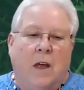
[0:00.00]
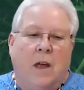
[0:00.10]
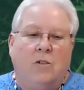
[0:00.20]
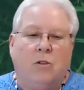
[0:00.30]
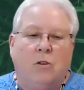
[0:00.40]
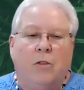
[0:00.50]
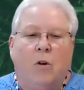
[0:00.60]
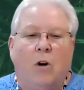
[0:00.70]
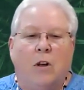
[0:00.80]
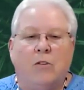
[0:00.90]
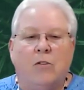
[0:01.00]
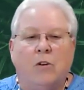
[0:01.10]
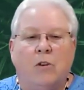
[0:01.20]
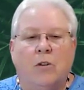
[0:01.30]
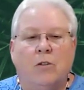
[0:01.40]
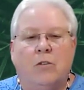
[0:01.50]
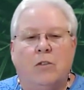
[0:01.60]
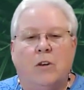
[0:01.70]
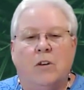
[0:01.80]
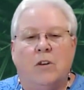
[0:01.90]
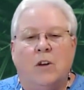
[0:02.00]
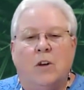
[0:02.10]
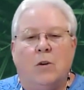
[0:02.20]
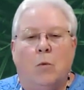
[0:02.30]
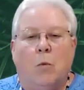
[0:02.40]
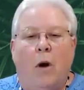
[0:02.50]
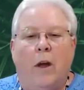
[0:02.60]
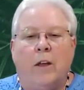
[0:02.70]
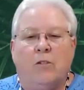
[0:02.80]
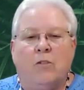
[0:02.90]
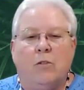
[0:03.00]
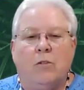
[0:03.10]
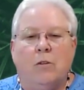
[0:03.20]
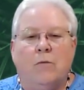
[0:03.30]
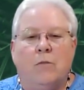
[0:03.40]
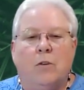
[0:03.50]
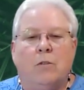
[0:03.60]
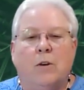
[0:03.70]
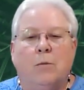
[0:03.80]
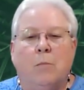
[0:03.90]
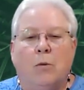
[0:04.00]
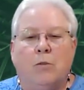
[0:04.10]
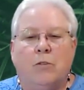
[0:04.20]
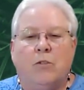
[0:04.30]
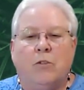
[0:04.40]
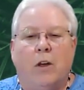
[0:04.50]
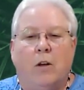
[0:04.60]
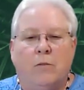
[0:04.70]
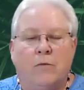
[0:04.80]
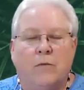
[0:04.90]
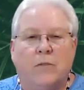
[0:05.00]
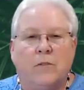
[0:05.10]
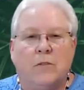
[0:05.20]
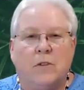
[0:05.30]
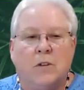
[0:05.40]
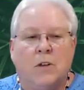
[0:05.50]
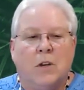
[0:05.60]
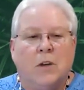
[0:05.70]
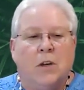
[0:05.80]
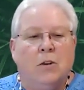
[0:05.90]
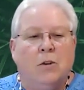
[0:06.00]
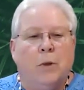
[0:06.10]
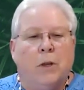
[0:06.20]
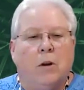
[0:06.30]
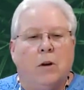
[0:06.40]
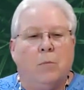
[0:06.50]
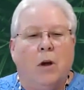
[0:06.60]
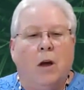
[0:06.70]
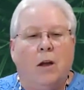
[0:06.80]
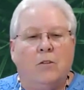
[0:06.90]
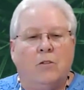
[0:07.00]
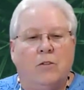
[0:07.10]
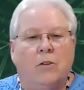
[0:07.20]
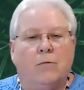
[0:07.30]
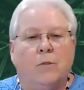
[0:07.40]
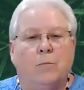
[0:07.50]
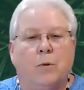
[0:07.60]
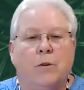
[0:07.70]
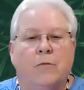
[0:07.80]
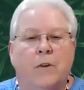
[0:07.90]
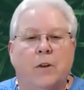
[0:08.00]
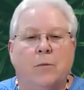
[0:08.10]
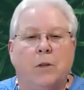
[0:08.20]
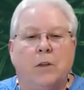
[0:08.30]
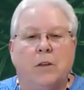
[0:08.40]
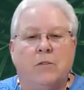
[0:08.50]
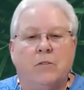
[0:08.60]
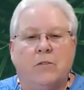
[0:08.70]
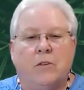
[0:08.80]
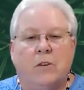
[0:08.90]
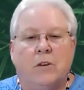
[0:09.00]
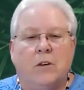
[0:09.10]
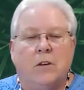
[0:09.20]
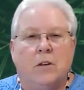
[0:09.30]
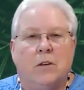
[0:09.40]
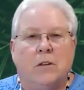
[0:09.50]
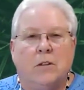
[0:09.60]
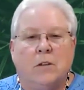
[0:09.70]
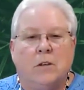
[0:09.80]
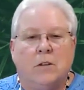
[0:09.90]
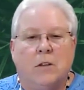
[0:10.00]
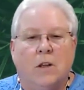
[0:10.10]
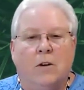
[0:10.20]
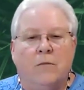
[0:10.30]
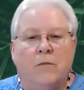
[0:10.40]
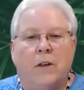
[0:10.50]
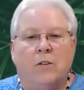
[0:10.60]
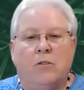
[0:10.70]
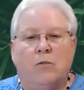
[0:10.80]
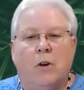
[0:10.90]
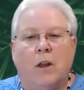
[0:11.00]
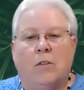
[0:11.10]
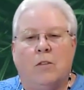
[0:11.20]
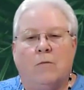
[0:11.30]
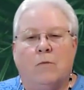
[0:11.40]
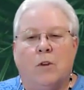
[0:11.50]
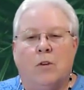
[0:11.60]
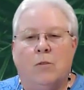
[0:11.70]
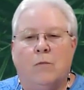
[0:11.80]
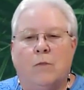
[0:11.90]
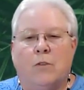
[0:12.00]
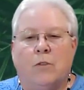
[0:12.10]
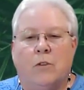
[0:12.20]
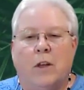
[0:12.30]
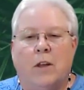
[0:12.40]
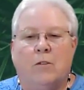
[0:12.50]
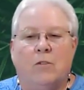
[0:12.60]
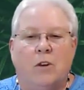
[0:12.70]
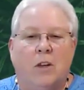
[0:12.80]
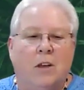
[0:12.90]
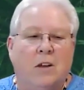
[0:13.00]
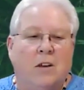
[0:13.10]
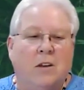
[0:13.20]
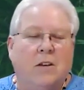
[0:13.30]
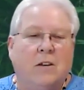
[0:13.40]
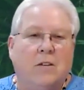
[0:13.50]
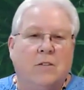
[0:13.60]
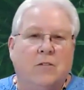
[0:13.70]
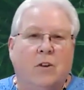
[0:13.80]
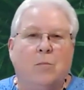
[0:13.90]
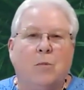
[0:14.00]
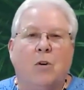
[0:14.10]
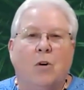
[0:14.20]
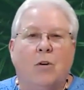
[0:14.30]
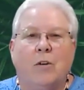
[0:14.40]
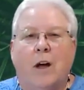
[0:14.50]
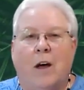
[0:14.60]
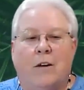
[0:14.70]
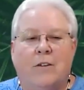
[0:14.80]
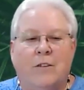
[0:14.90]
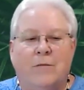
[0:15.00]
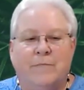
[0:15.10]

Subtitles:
As your thoughts turn to the quietude of your innermost self, you become conscious of the perfect peace, love, and strength of the universal energy some call God.